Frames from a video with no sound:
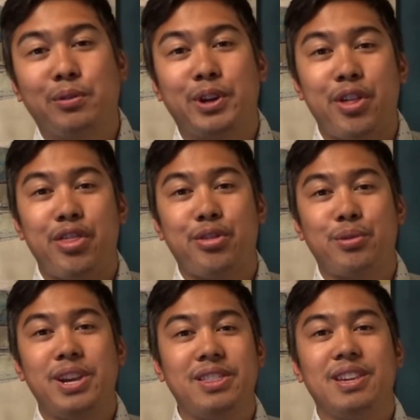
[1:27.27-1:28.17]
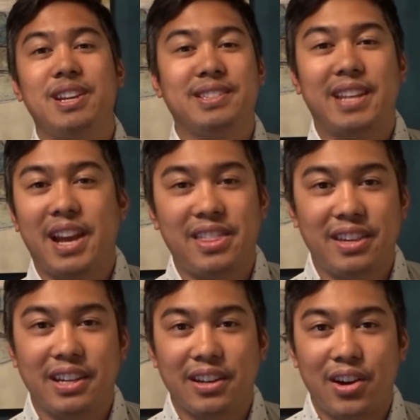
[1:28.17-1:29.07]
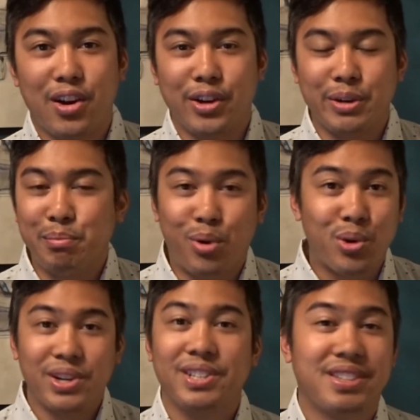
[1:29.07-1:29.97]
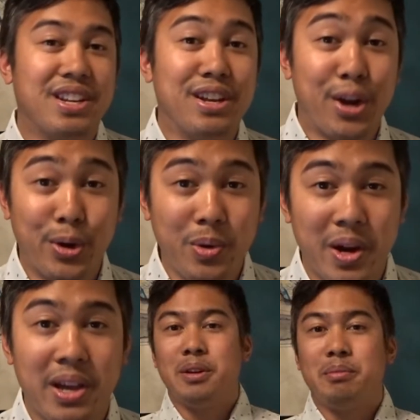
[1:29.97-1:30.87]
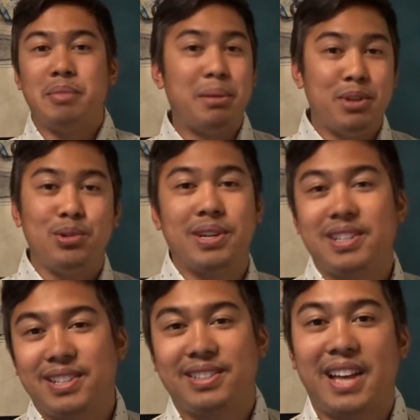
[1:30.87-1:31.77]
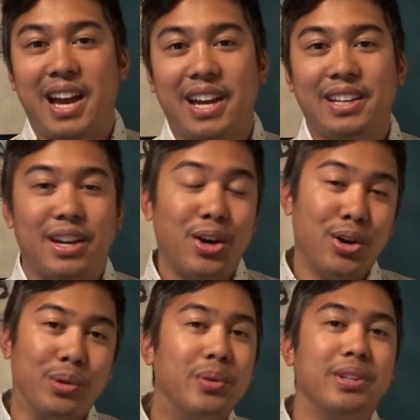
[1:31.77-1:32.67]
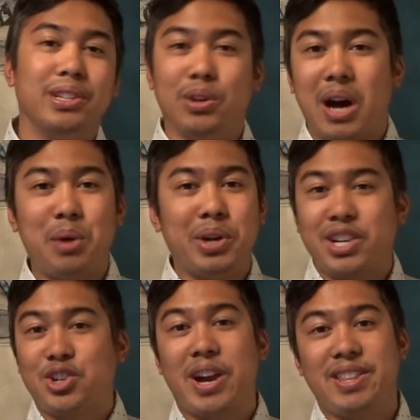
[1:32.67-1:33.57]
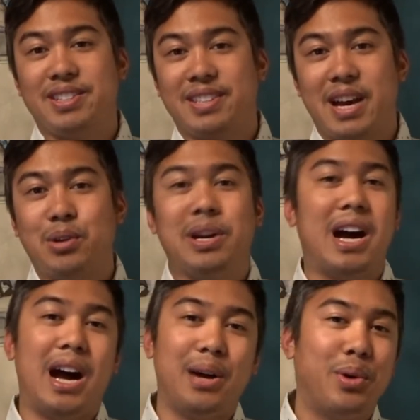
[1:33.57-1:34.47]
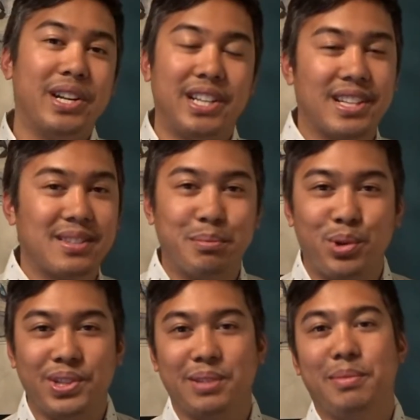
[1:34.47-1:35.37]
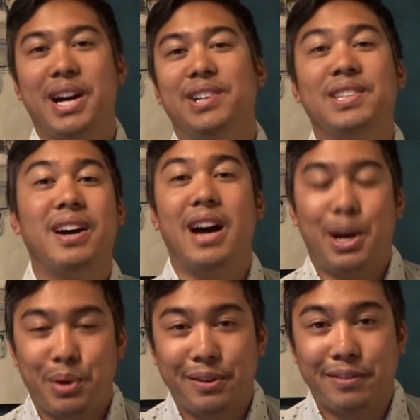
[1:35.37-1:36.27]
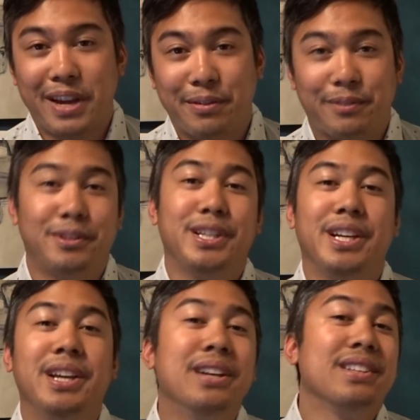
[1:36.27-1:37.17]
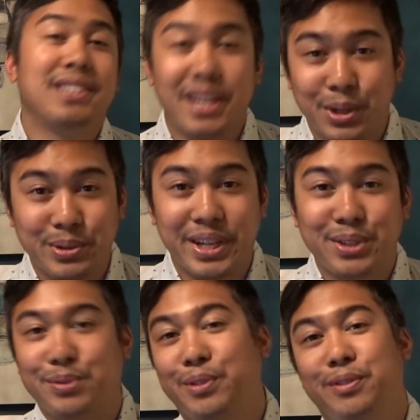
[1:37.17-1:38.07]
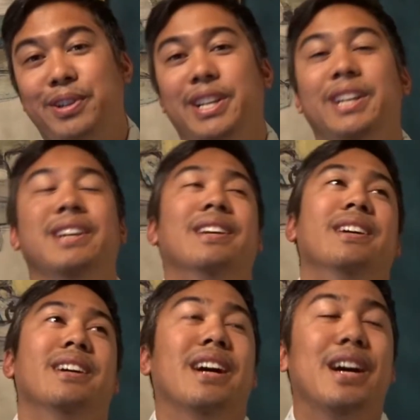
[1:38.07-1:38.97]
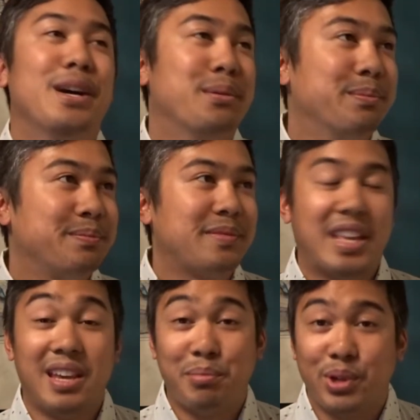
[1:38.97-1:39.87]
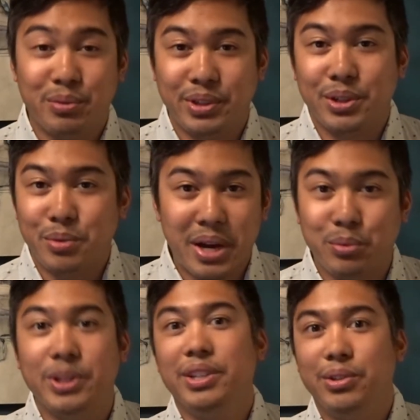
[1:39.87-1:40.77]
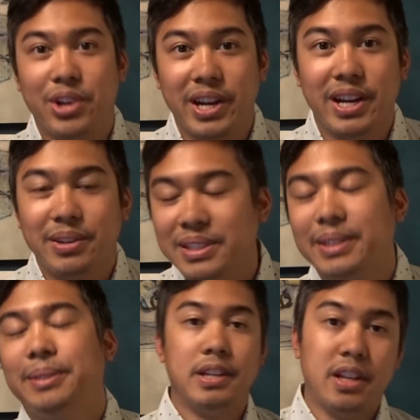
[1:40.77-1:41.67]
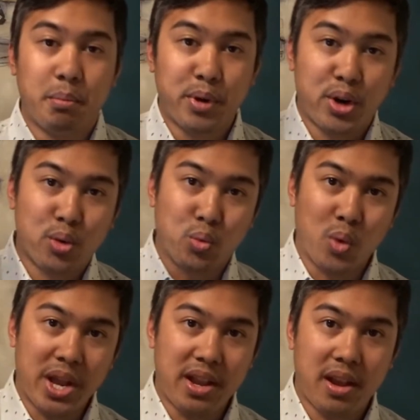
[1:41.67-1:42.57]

three things that I think are important to know. Maybe you can decide, oh, you know, I want to try this out. I want to get some points and miles. I want to fly for free, stay at hotels for free. At that point, you know, why wouldn't you try it out? Number one,